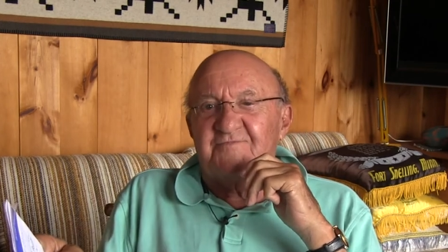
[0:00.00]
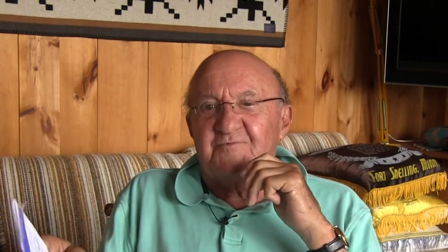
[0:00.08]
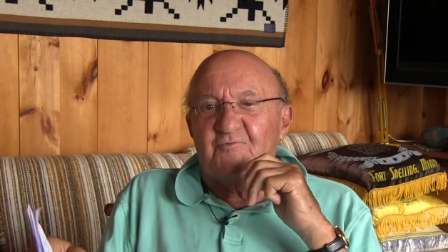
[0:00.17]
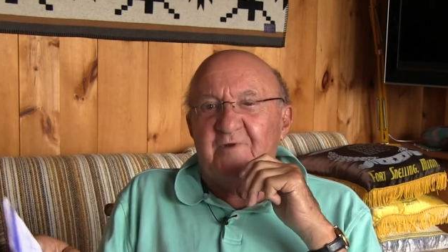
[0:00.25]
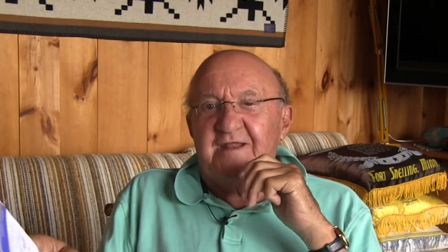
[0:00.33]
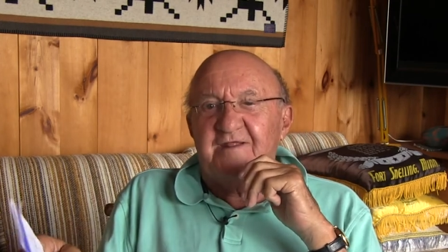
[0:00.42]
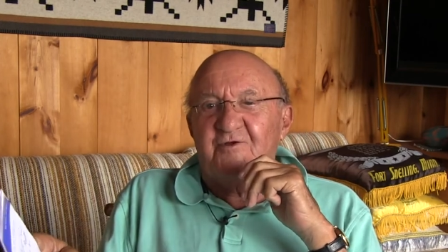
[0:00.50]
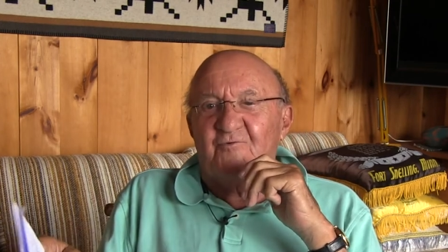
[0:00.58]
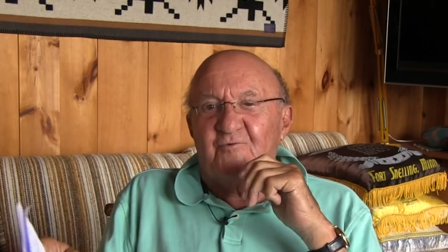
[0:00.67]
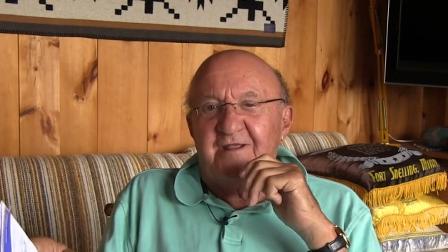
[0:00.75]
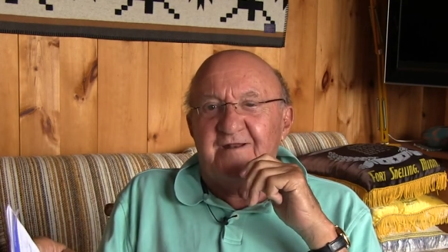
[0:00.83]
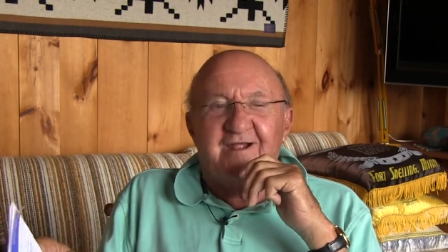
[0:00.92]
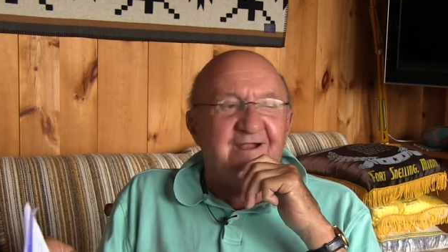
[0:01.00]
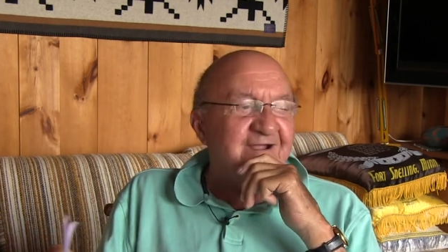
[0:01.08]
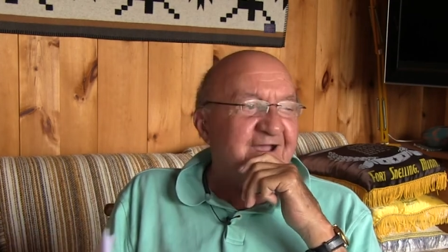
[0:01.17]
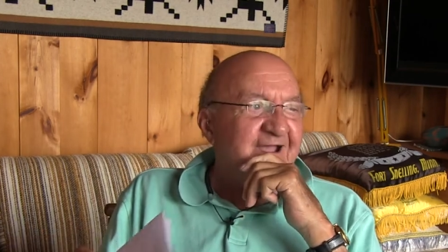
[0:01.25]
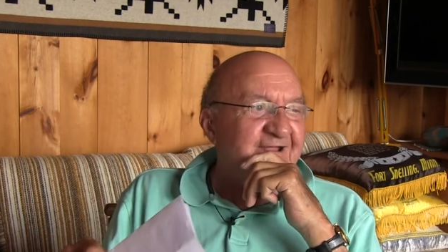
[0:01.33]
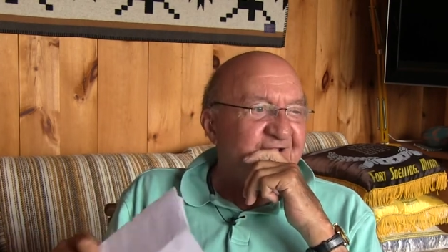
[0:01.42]
the, radio radar
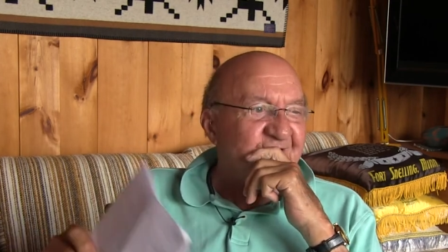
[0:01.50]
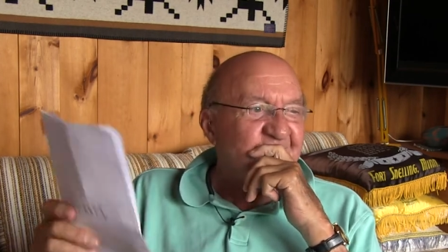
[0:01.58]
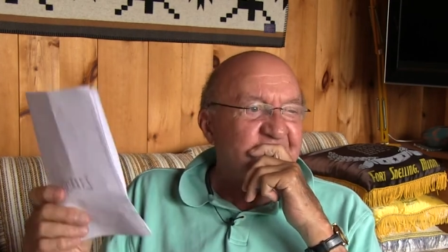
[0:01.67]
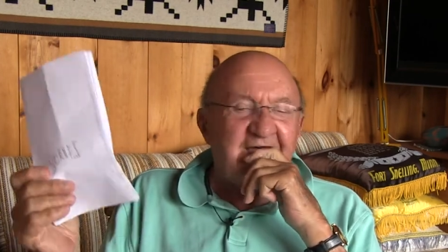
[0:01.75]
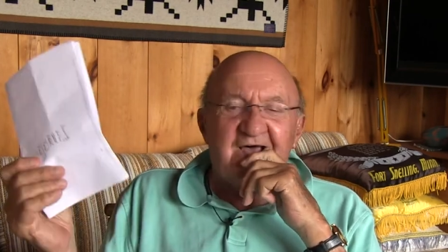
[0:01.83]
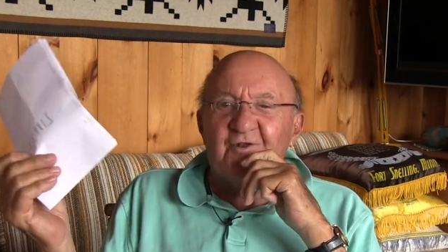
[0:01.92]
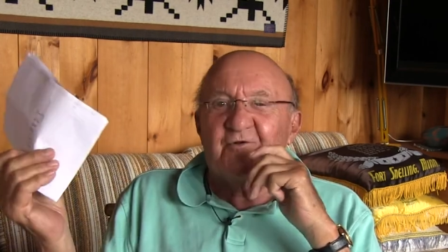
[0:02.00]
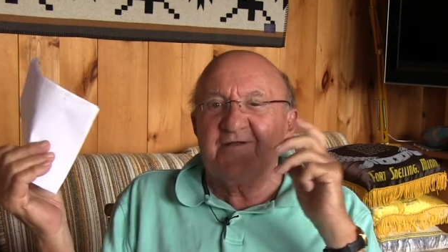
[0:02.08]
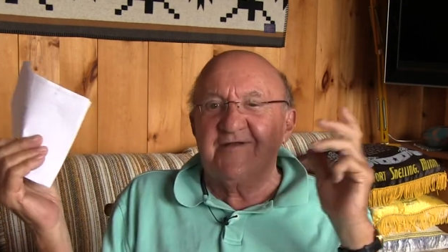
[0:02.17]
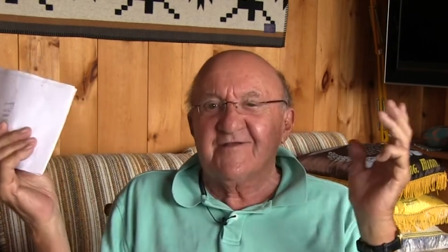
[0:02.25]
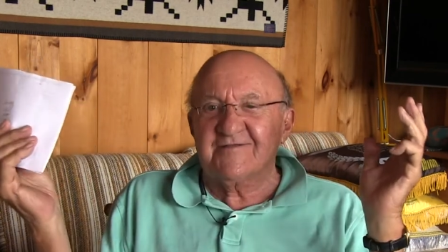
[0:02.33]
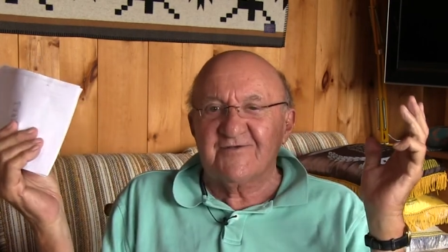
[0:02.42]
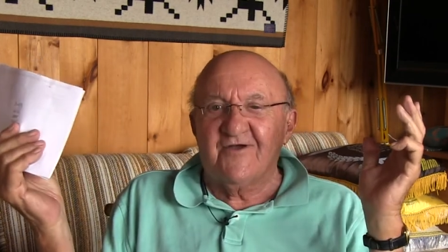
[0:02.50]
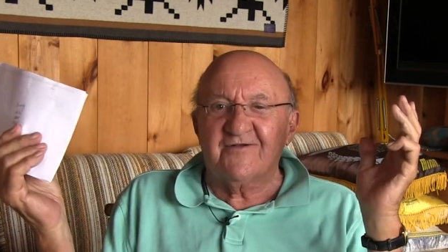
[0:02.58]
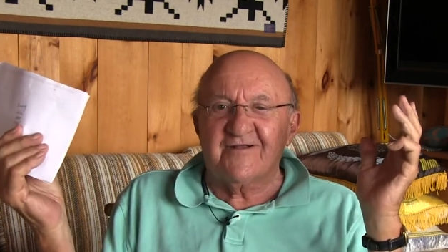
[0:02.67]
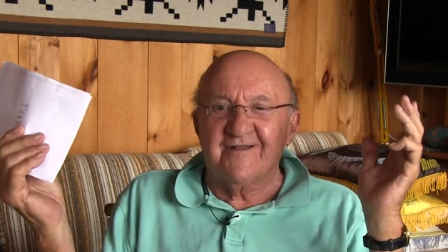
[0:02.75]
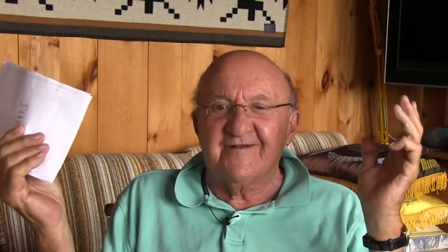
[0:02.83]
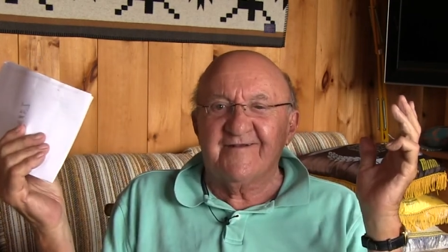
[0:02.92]
guy, you know, hollering, it's all
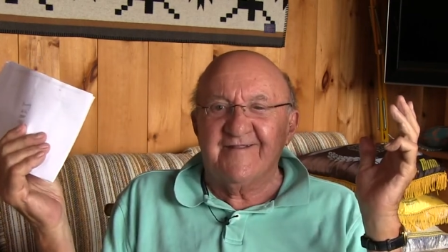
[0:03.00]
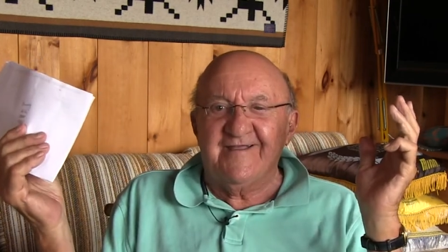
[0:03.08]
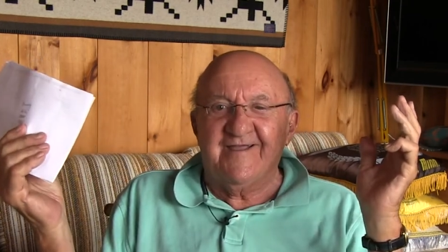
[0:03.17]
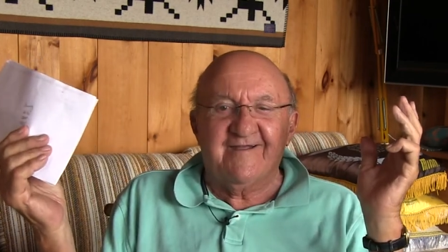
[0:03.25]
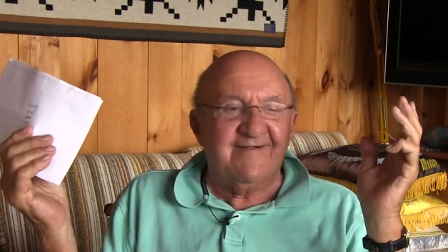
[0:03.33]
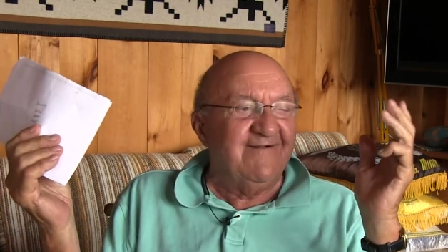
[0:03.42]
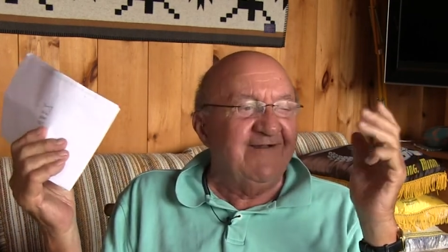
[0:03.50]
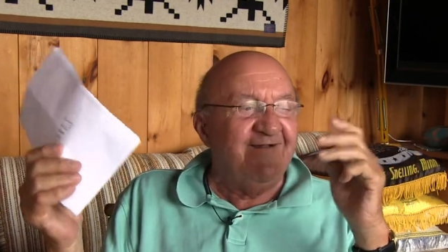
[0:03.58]
clear, and he got